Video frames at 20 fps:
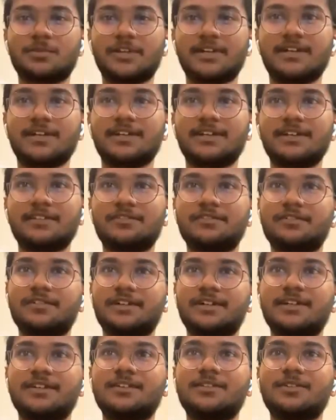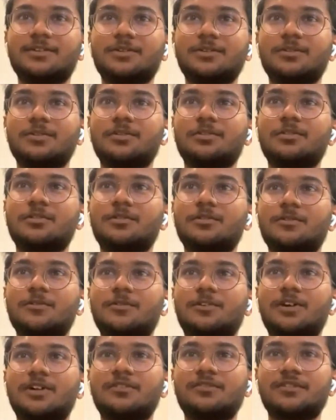is pretty different, so
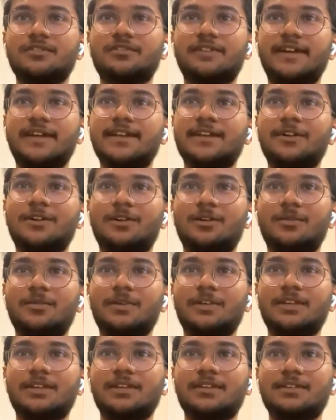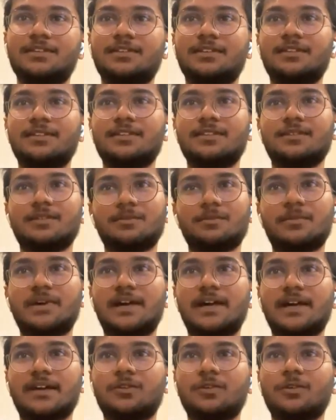what we find common
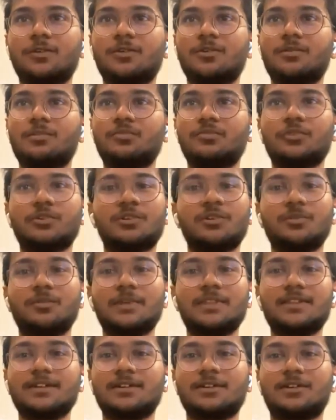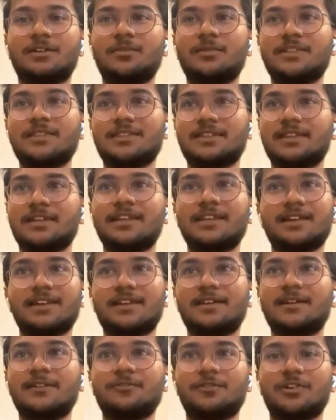back home won't be the common thing
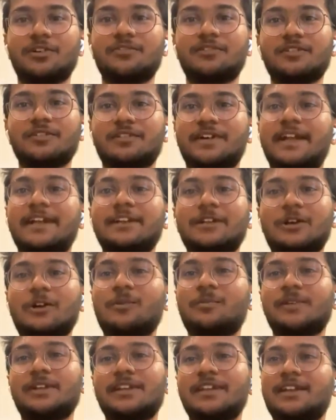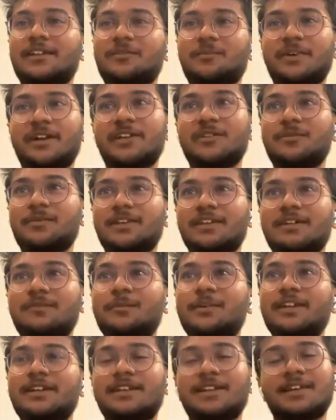here, and what we find common here might be a
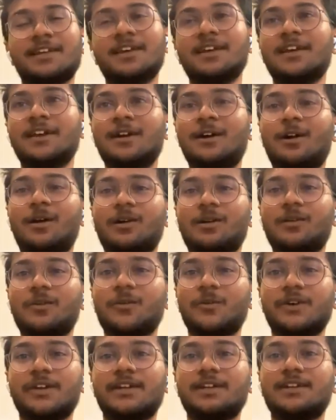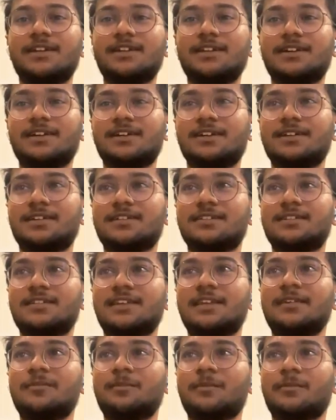bit awkward
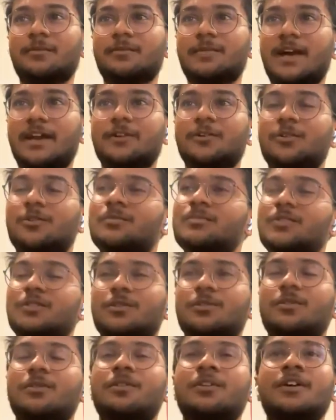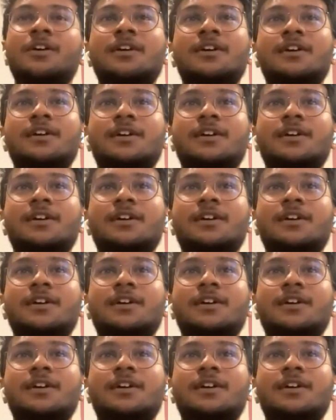seeing back home. So,